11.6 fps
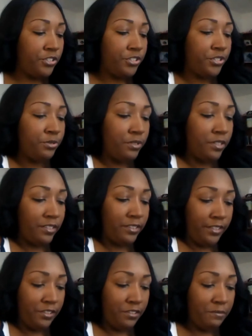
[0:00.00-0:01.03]
do a
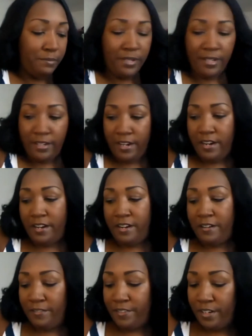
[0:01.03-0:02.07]
little bit
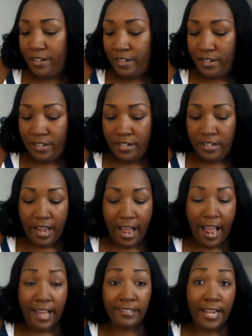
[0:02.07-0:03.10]
of
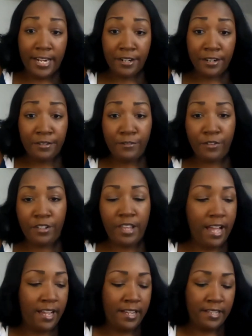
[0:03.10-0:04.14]
eyeliner for the
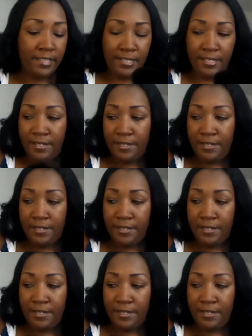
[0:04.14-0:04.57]
eyes.